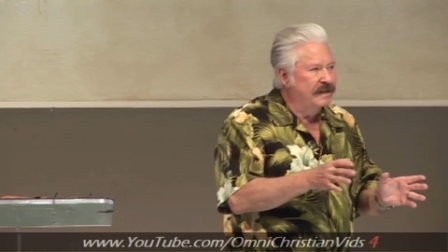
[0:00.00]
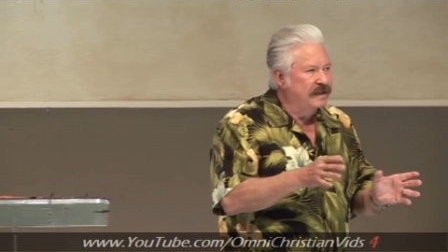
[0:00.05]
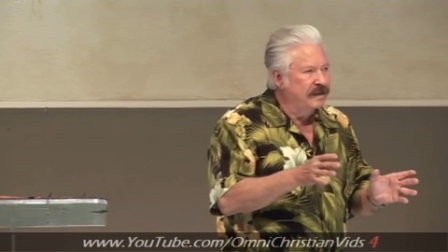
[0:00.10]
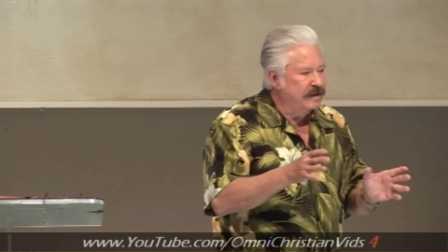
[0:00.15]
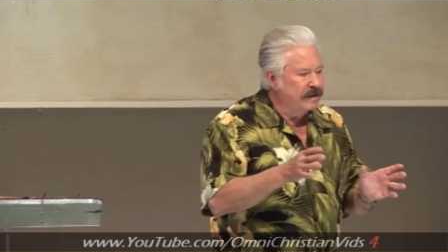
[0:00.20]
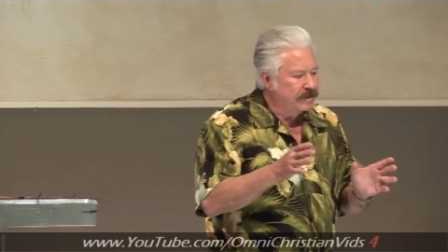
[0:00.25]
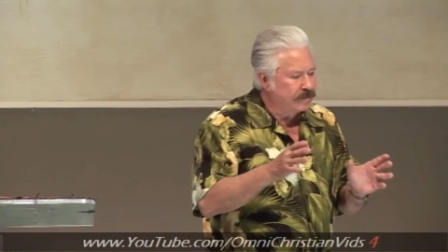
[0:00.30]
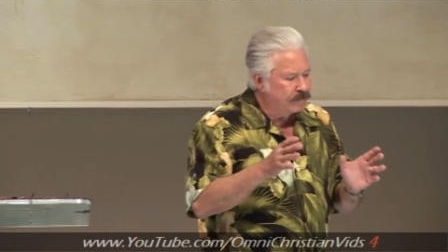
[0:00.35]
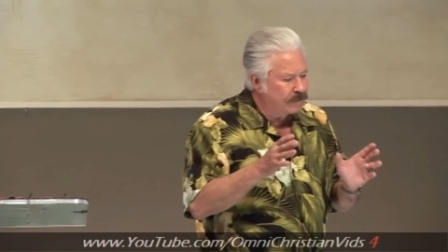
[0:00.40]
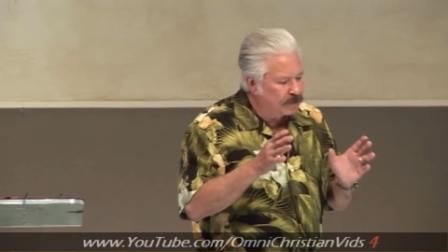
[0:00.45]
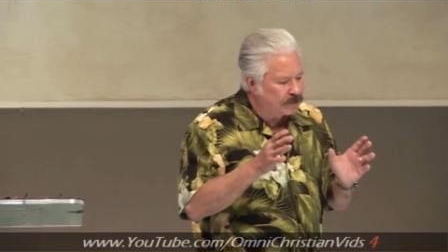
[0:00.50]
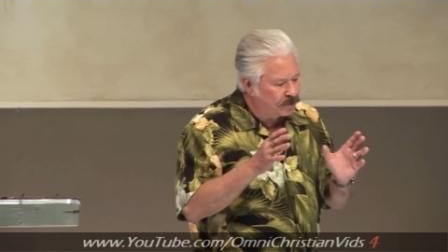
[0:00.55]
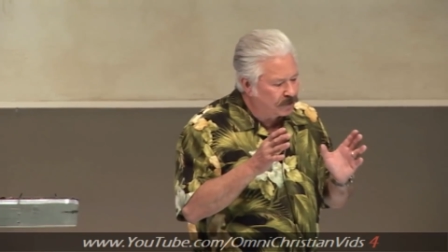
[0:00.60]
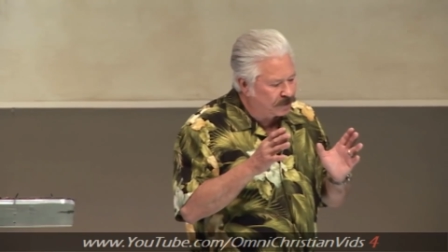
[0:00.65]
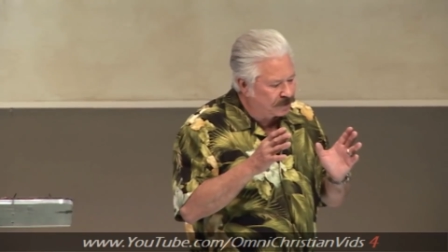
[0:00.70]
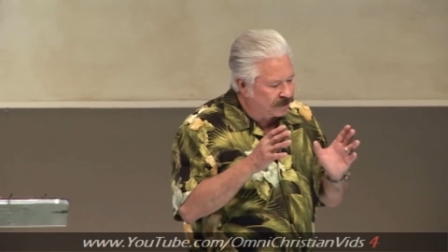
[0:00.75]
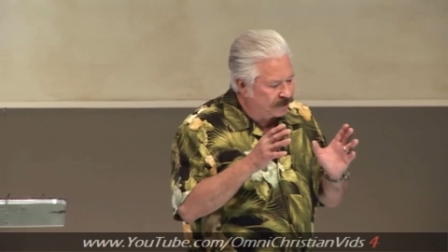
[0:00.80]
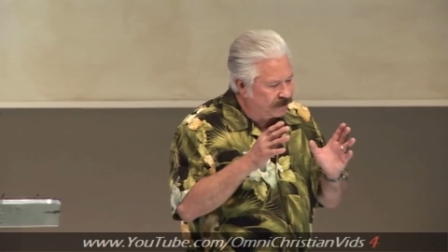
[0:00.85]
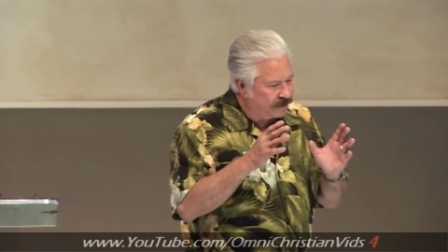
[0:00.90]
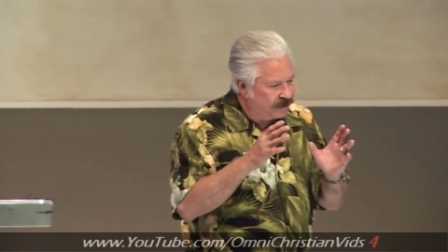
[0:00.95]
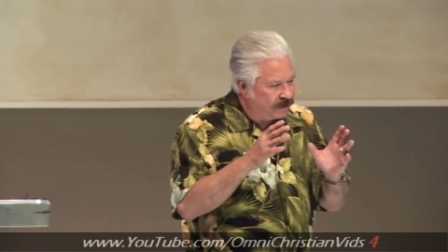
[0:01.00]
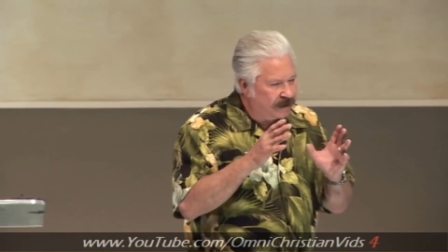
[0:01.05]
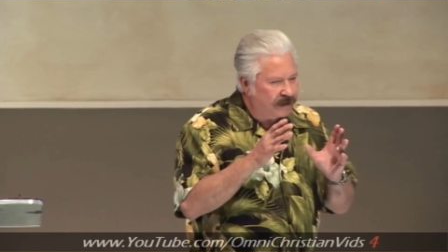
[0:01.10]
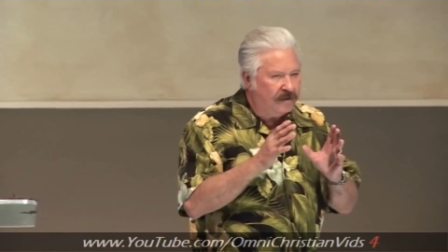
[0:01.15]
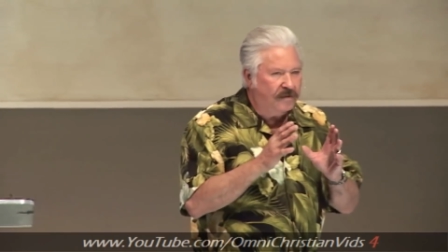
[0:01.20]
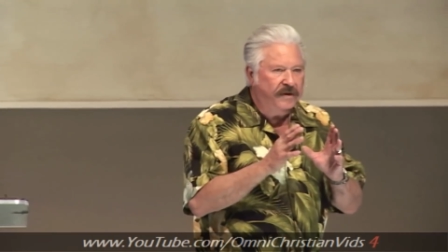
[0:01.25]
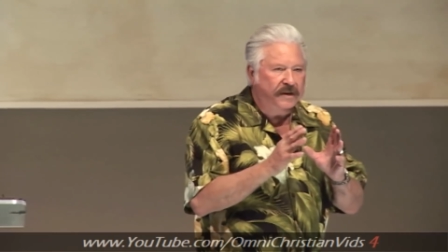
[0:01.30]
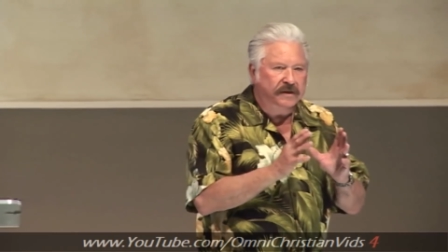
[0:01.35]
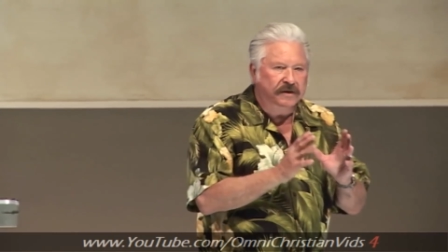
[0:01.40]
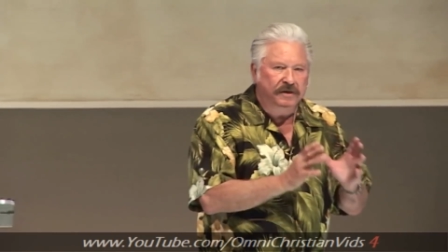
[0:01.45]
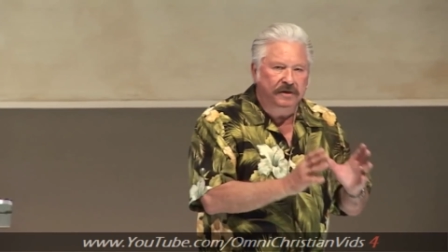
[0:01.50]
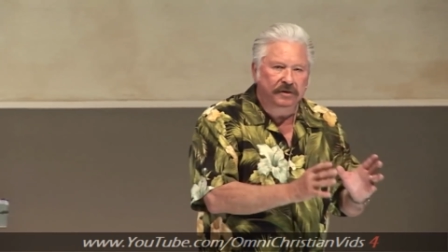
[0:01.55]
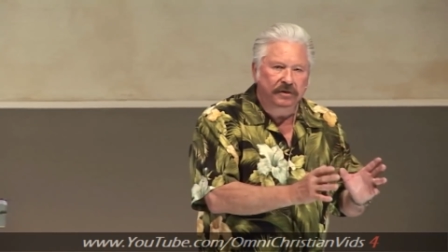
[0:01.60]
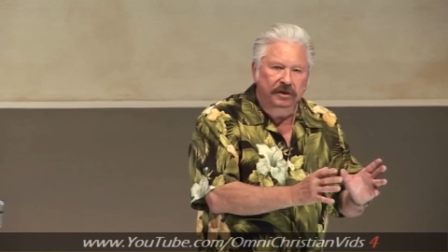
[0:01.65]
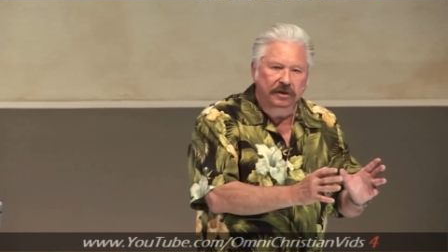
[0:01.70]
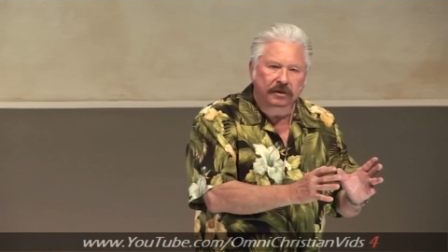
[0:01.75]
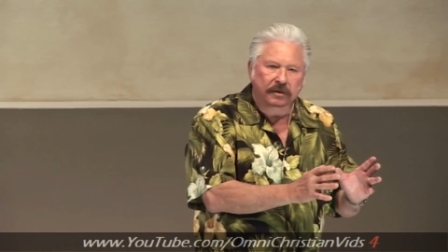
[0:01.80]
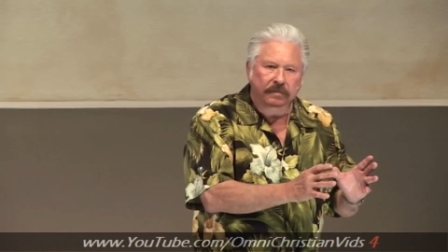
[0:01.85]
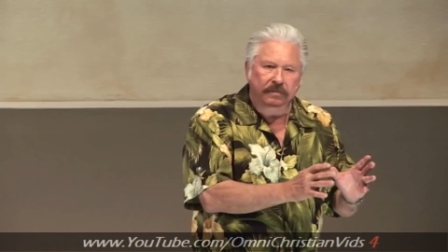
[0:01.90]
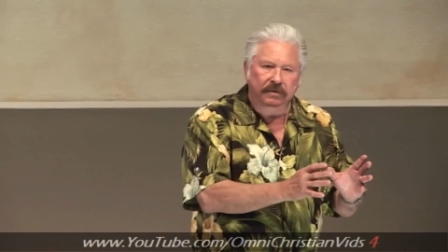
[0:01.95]
to the most
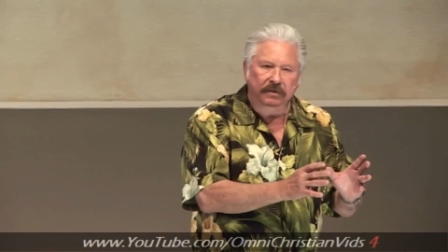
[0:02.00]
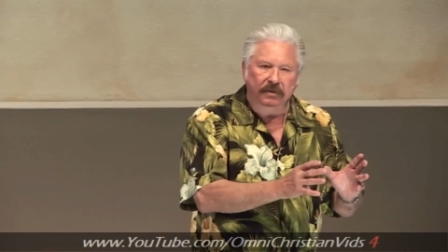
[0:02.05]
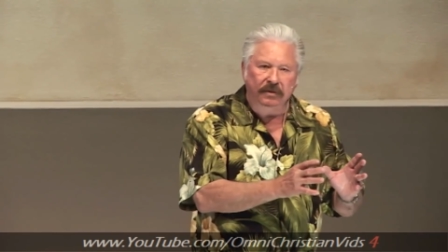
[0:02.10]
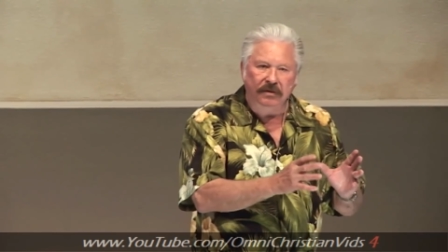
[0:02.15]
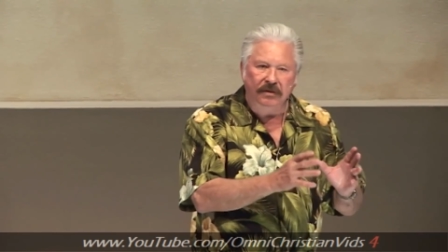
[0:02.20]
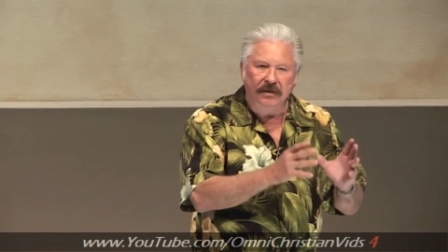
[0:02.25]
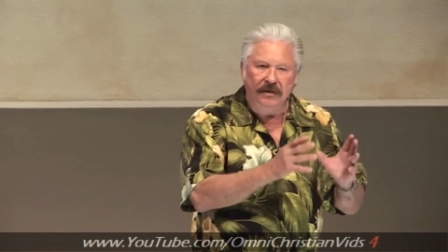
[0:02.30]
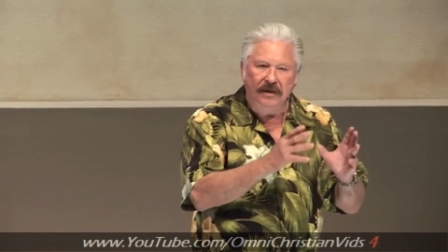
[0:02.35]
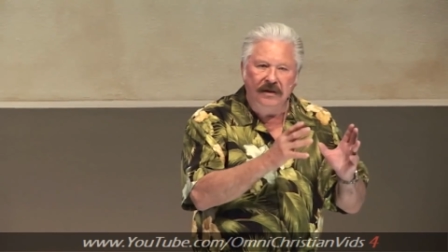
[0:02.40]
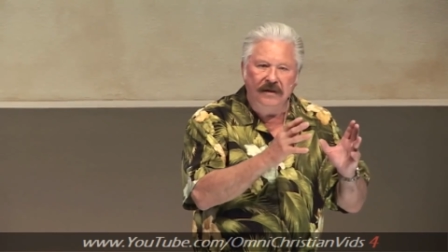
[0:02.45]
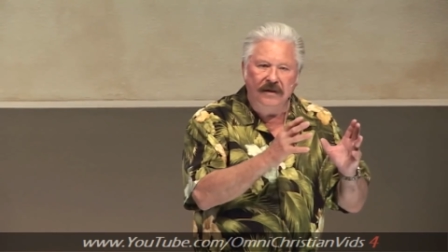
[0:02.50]
irreducible